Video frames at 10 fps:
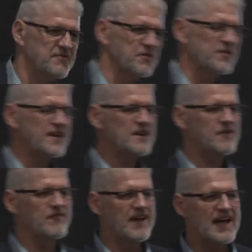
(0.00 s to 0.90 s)
we think of
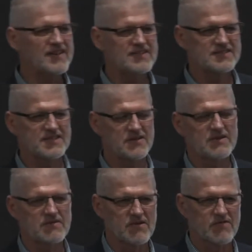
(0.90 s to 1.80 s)
our values, you know,
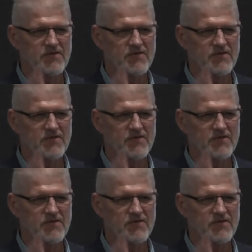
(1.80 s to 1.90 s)
we're